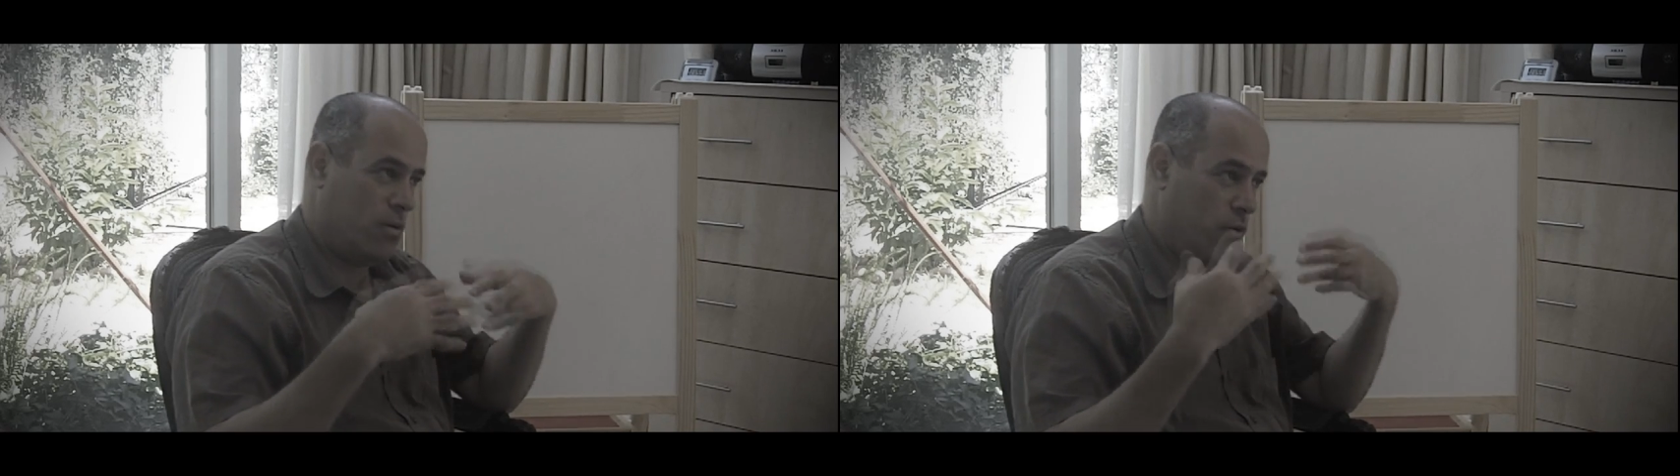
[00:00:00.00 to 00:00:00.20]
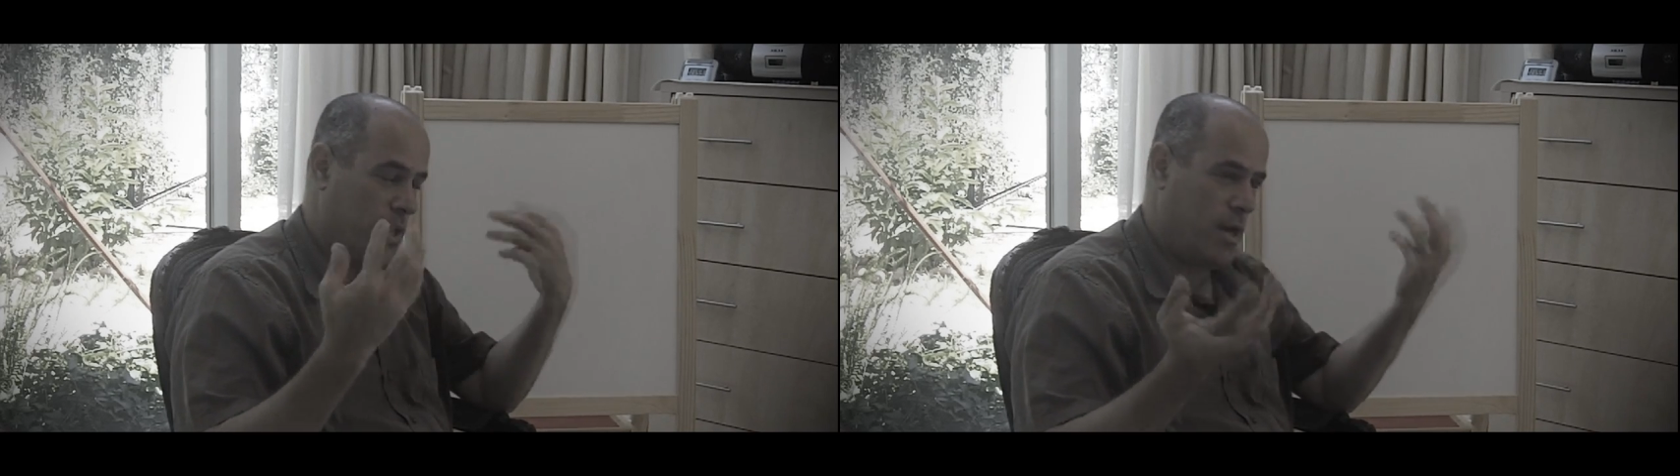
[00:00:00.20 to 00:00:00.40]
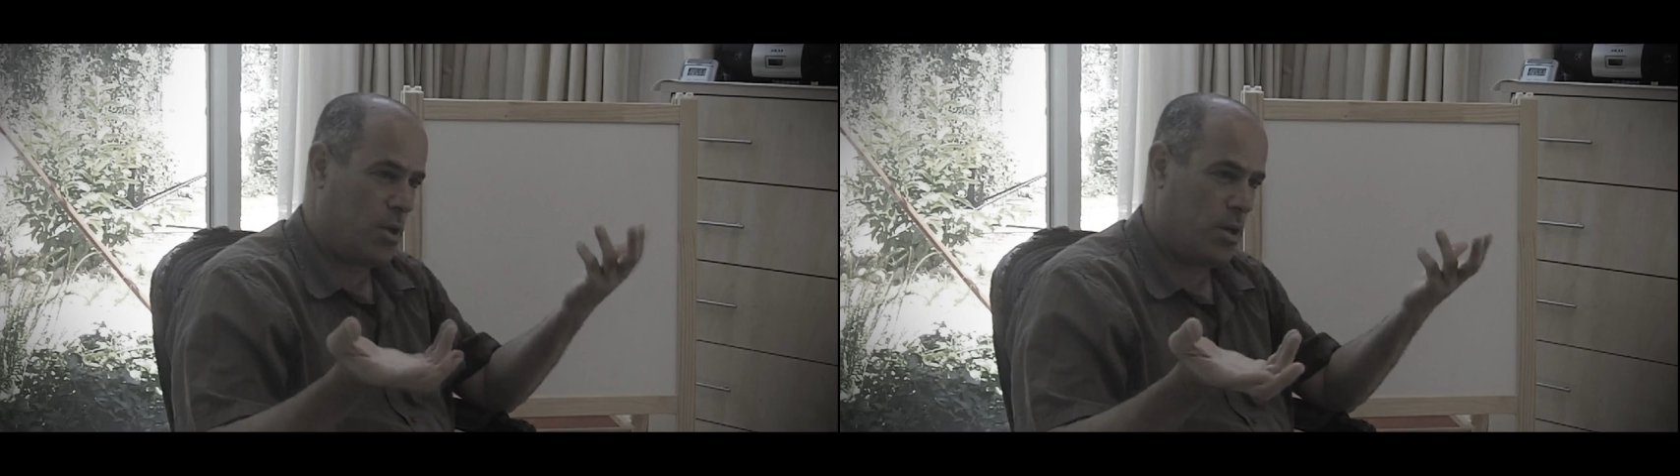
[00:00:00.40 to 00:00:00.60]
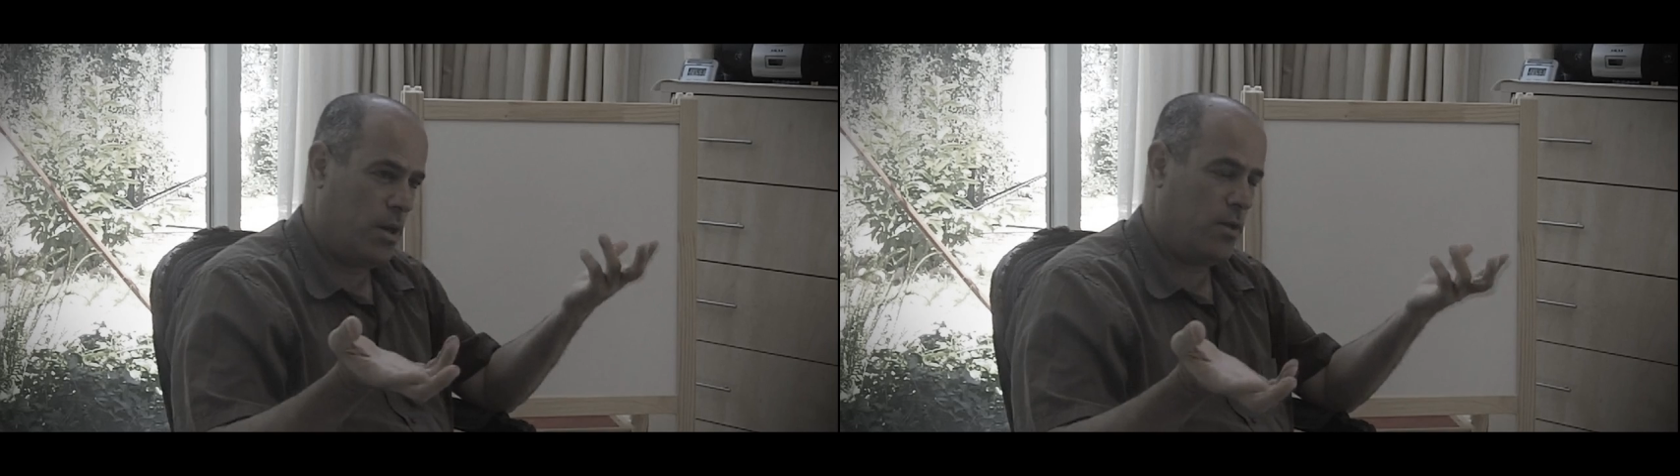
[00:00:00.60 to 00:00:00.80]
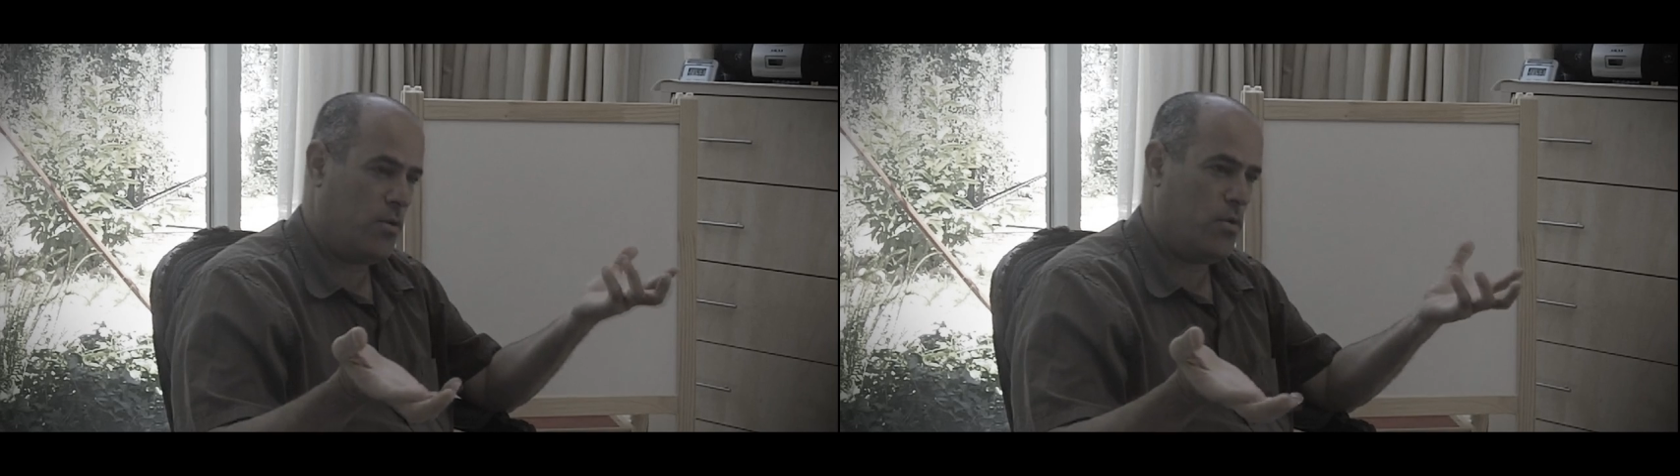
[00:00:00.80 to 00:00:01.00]

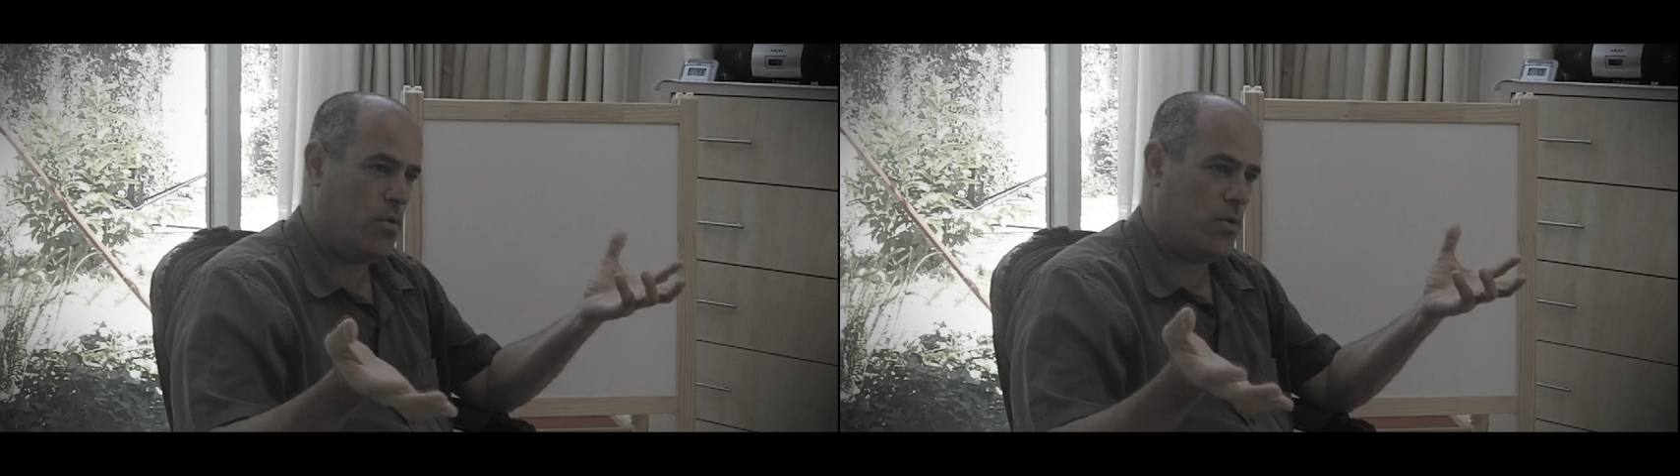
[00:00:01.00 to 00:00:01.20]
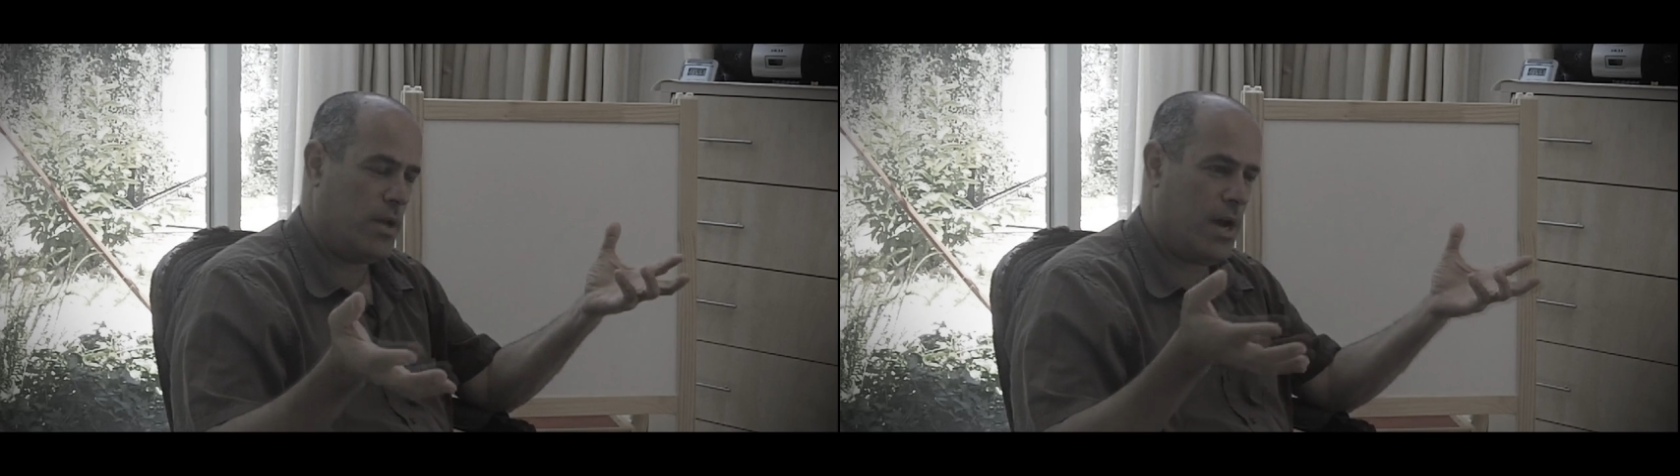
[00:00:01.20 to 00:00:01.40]
creation into